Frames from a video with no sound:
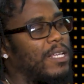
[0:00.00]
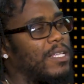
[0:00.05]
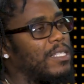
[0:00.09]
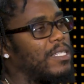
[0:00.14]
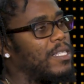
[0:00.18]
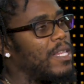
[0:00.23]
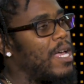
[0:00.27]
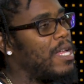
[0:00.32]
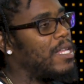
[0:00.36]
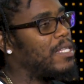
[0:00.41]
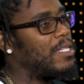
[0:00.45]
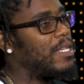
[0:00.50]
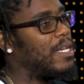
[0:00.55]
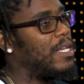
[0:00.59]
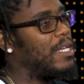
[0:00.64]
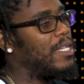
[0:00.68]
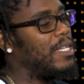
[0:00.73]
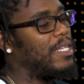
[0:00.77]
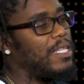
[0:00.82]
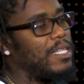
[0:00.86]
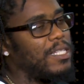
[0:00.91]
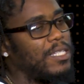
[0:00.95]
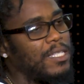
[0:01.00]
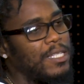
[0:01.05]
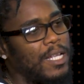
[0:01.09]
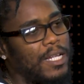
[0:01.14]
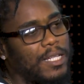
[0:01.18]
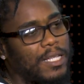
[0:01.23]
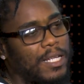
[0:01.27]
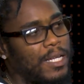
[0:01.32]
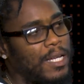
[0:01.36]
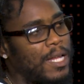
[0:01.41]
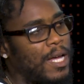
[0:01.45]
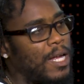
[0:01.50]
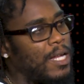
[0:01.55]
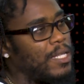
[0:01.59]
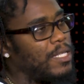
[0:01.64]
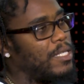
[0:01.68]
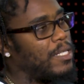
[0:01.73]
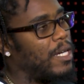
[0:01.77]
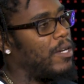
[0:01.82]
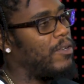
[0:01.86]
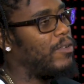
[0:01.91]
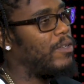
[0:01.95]
it as dancehall, it is not a
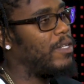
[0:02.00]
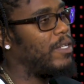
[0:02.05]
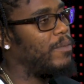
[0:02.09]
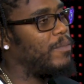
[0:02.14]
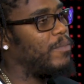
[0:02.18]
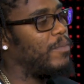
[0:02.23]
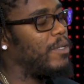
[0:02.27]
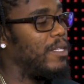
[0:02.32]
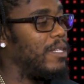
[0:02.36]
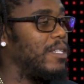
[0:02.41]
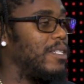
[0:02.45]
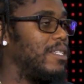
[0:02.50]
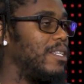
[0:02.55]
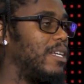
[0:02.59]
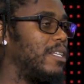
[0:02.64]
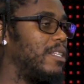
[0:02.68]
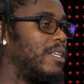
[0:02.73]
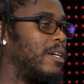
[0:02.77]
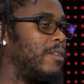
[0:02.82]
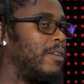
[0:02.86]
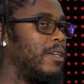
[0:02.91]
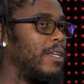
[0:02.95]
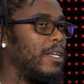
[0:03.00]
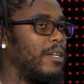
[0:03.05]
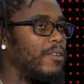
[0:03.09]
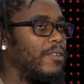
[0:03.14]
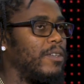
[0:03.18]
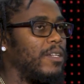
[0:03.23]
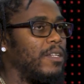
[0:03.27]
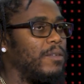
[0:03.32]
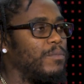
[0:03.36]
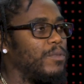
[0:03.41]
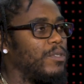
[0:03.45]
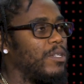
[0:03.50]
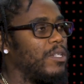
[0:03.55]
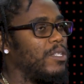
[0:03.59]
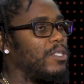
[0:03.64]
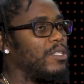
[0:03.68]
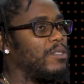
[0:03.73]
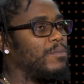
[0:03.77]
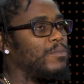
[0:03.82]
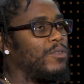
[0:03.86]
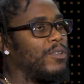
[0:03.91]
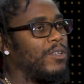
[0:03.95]
dancehall rhythm. It is not a reggae rhythm. So
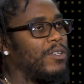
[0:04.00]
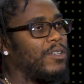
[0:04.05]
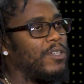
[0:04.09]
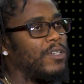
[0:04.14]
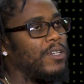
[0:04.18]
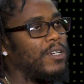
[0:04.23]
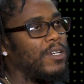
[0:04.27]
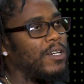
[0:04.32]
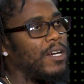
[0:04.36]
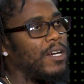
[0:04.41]
it's more